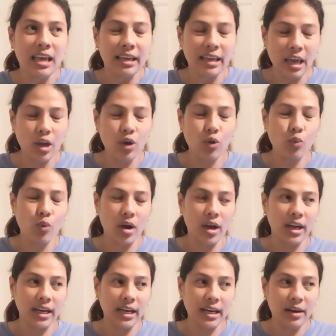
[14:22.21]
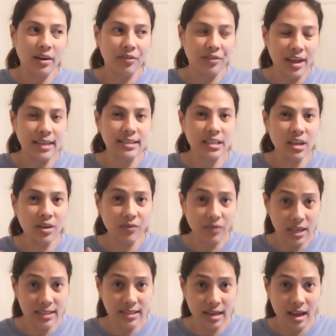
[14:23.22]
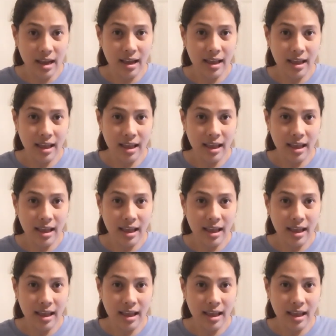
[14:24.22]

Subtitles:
K-1 Fiancé visa,